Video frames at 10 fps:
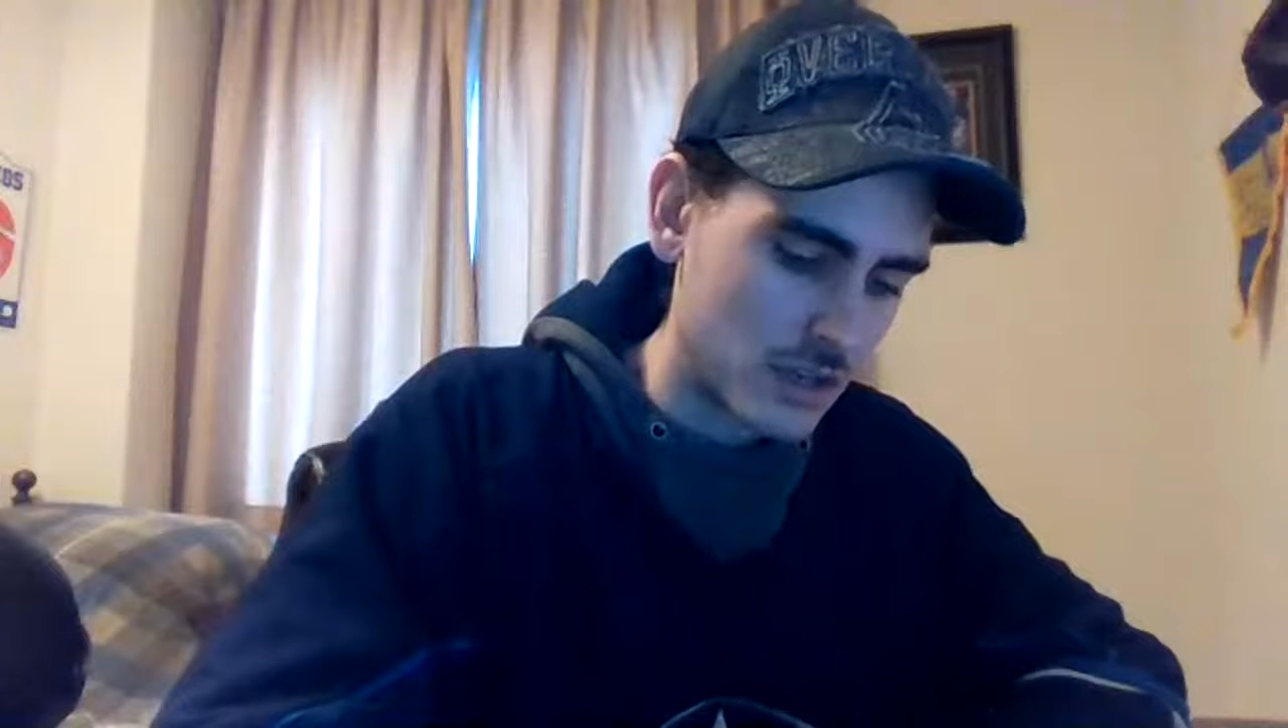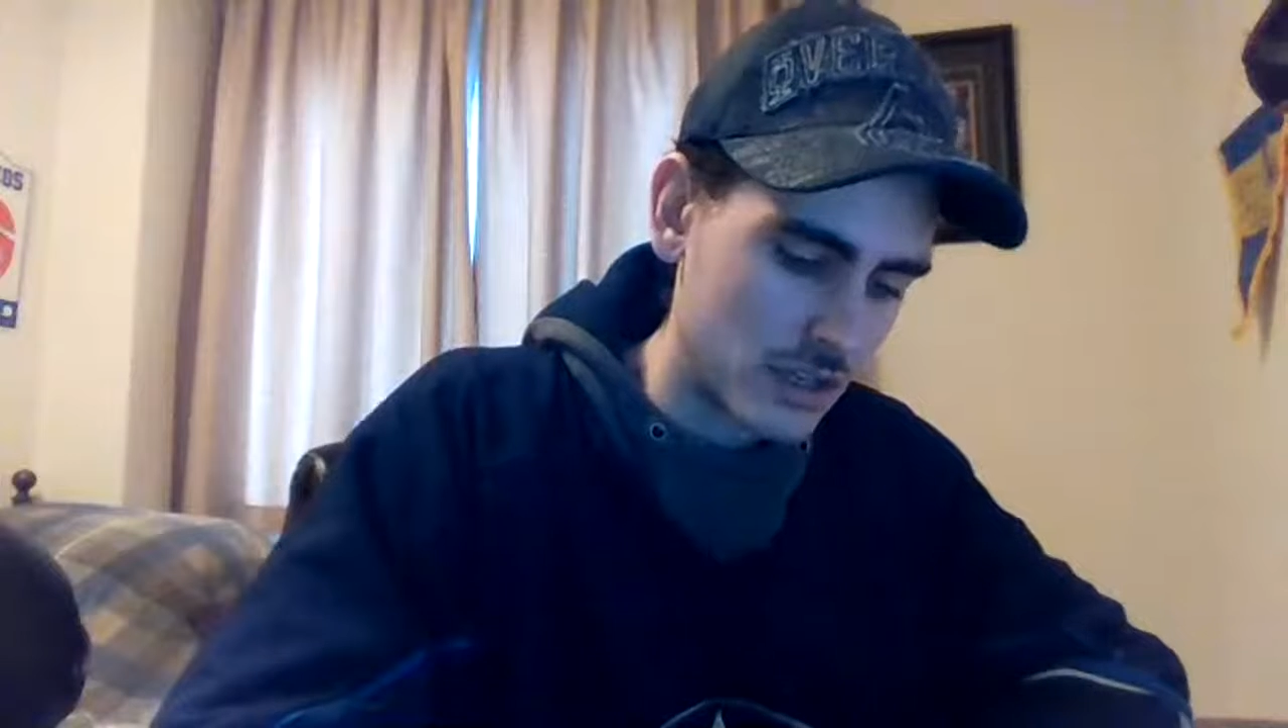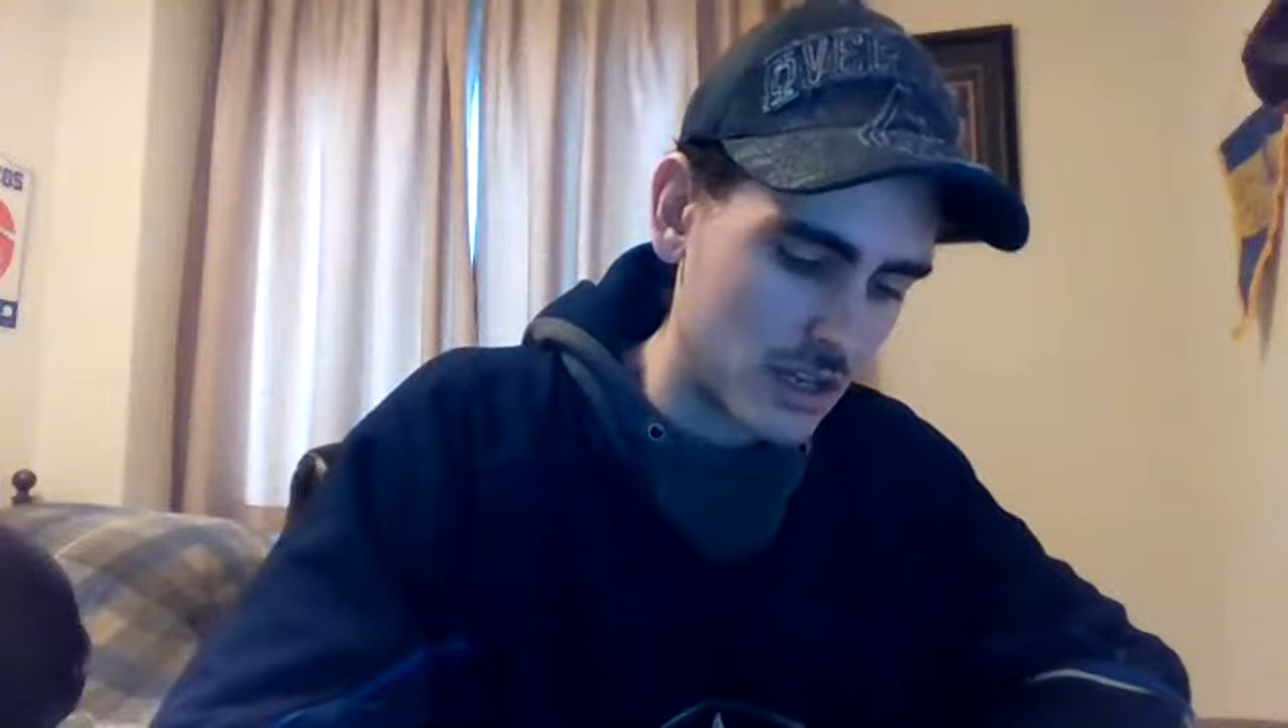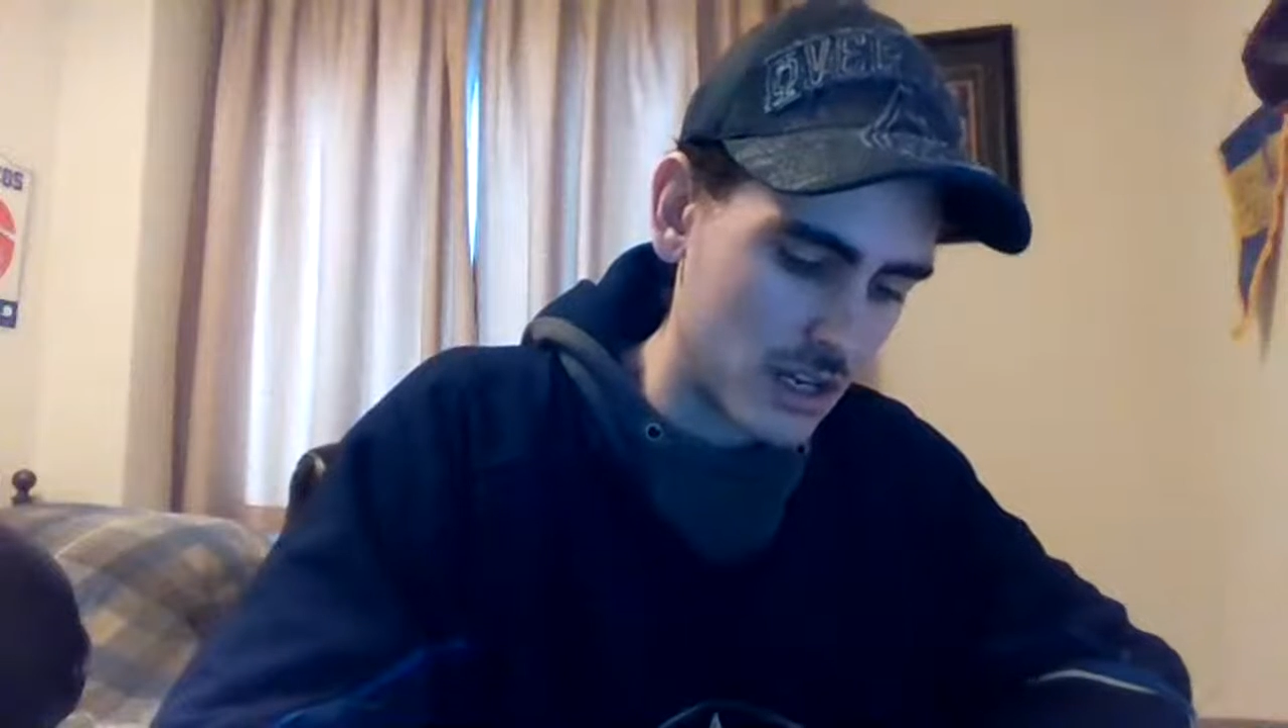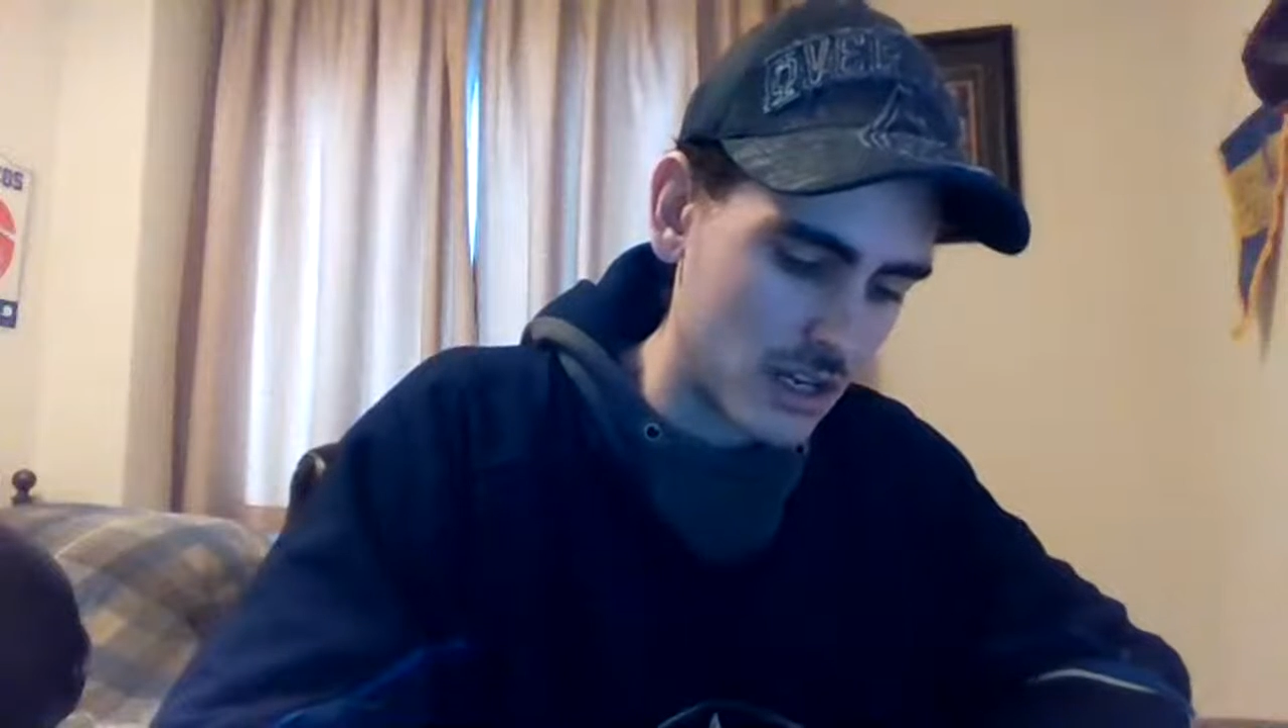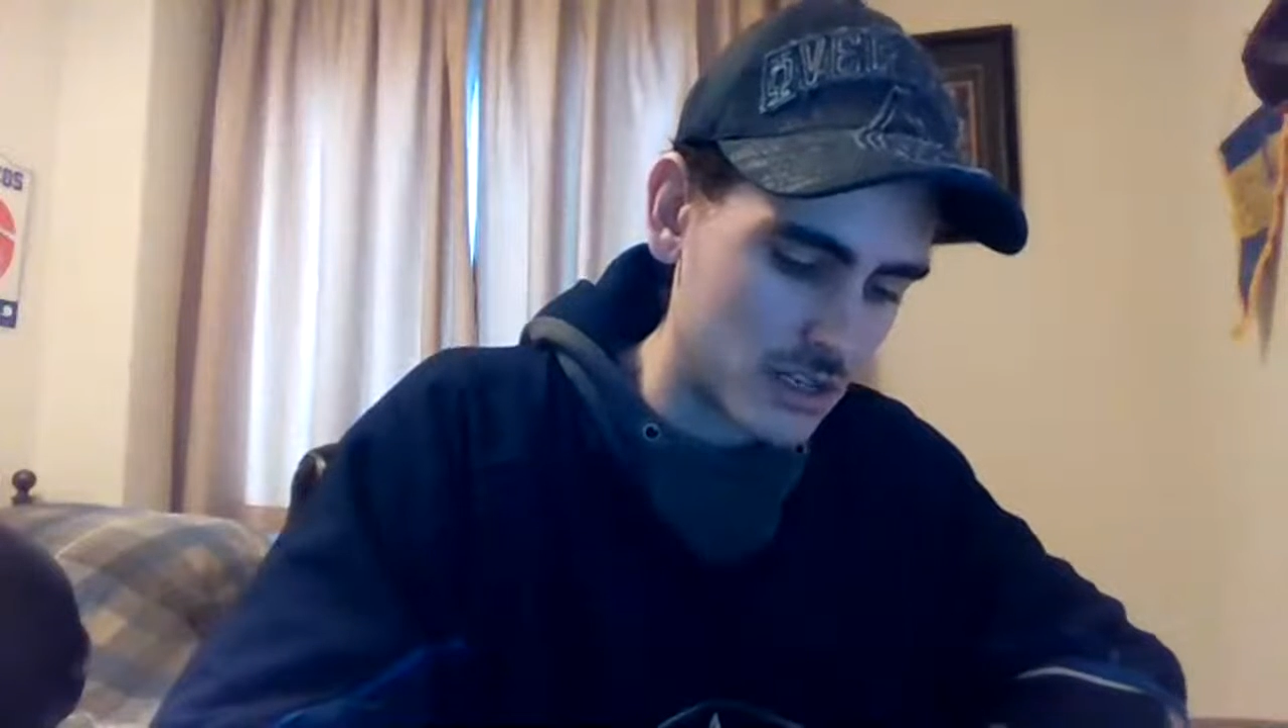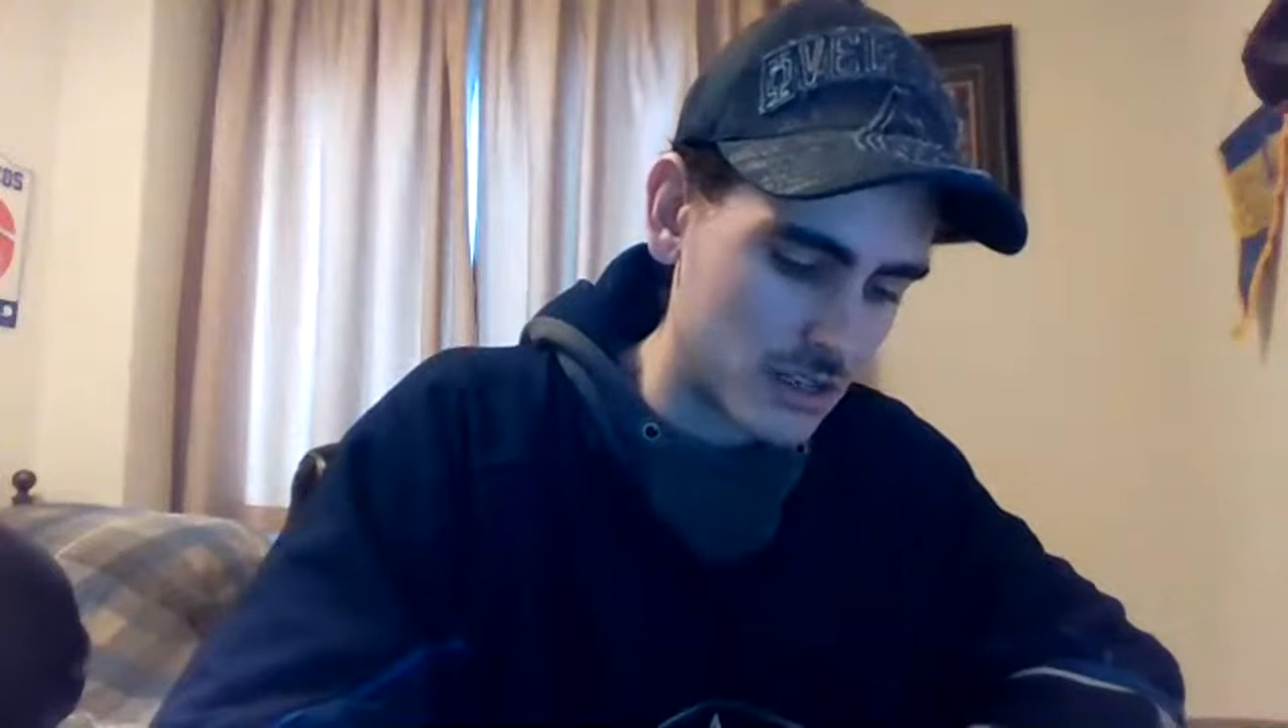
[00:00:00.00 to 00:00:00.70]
the odds,